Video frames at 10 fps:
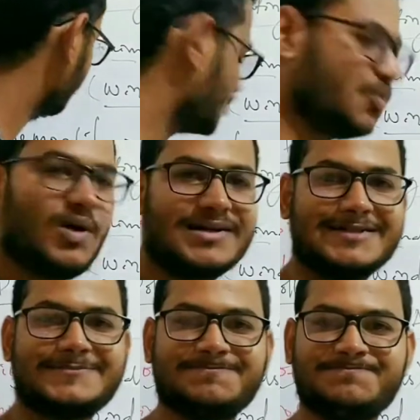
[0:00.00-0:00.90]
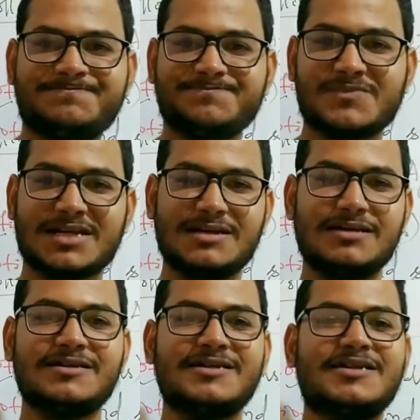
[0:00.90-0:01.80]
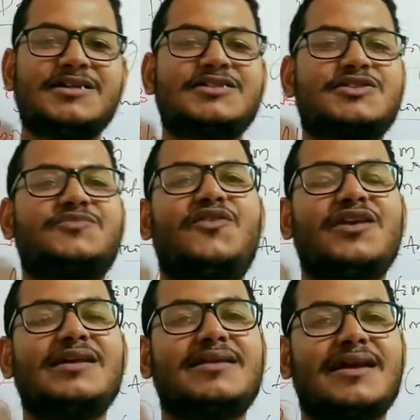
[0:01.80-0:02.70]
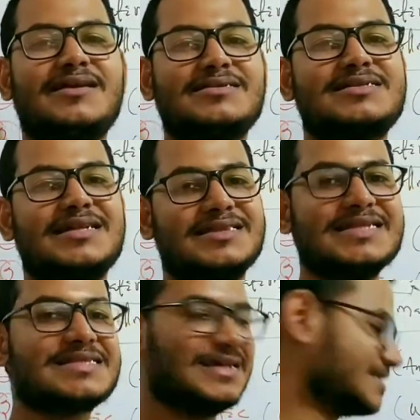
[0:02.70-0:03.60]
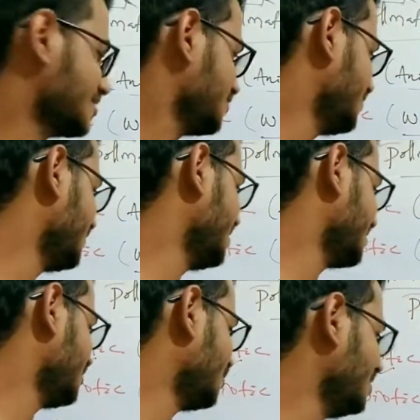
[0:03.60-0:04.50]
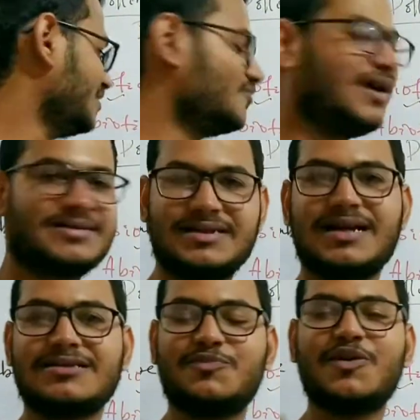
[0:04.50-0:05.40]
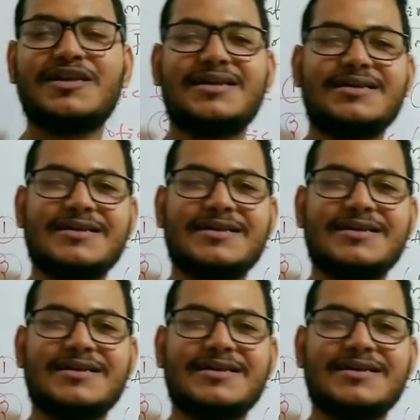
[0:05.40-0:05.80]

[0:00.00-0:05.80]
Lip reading: water. Clear? So the pollen grains in this case, where the wind and water are the pollinating